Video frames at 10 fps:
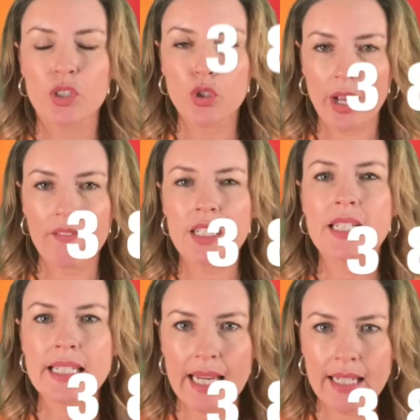Do you have an
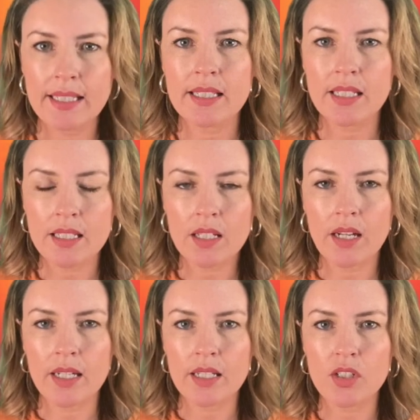intense
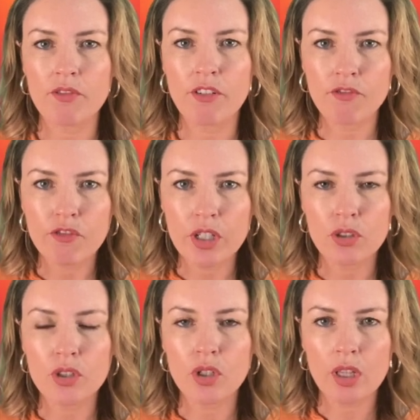desire to fulfill
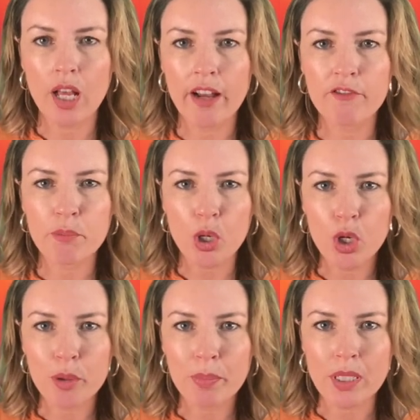your life
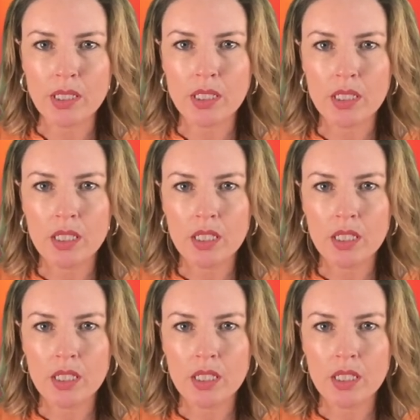purpose?